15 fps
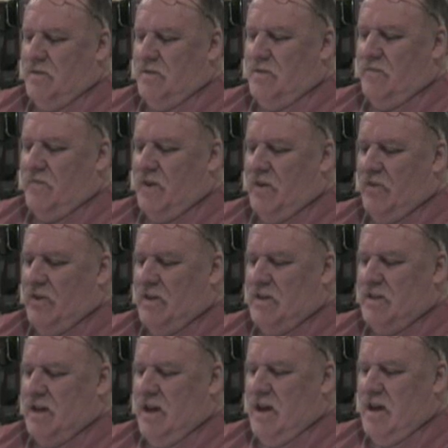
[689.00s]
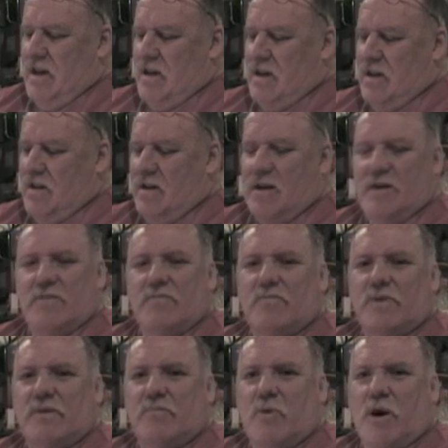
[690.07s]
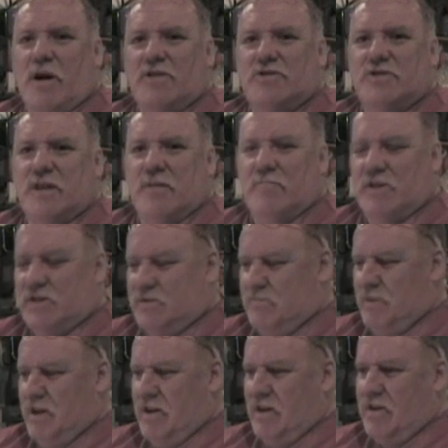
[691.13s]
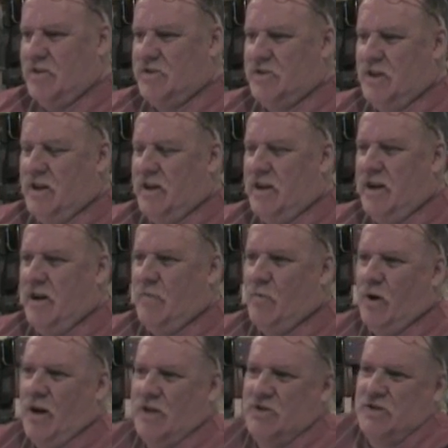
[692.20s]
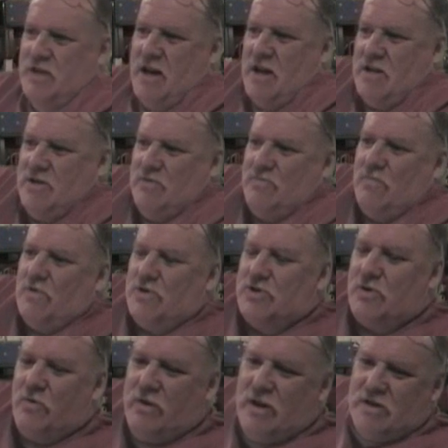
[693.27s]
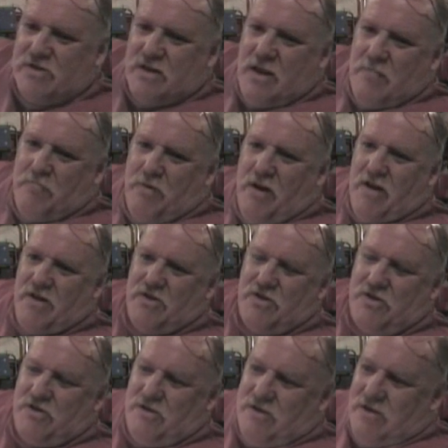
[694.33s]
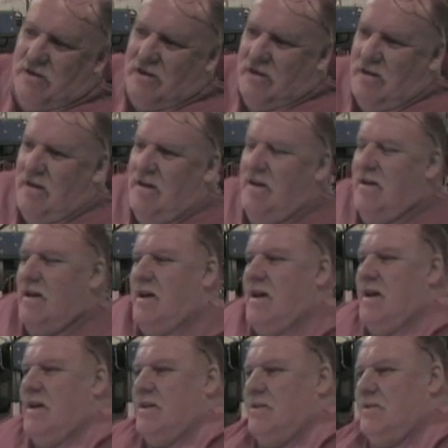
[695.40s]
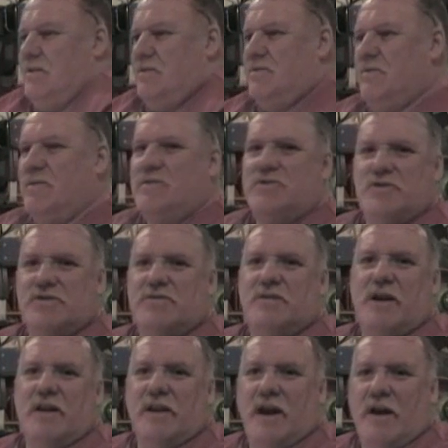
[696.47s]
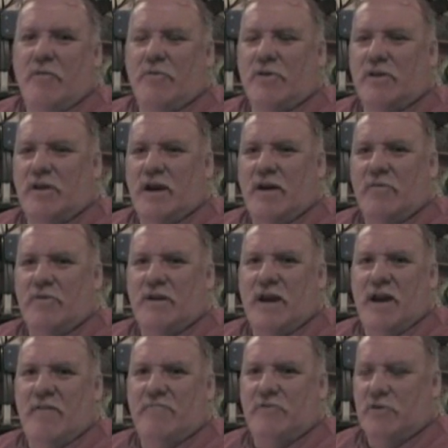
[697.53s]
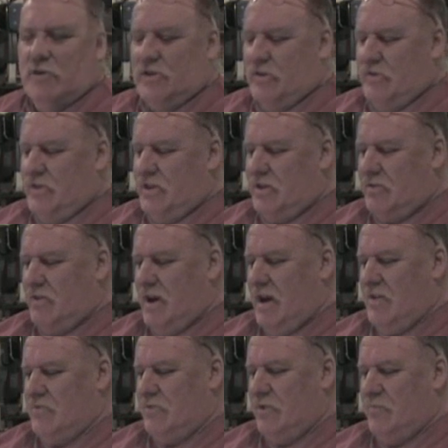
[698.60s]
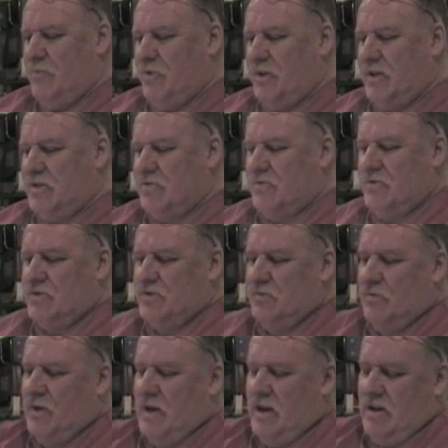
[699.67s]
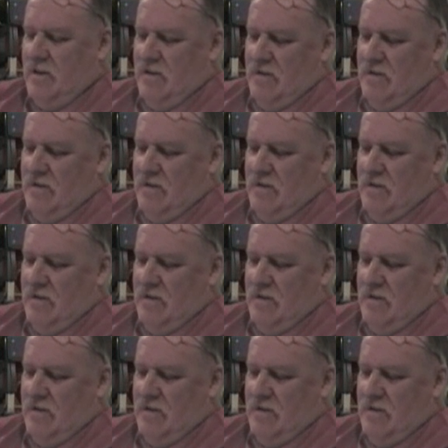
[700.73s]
the very day we watched that, my youngest son and I watched that, you were showing us that punch. And just an hour and a half earlier in the garage we were putting tools away.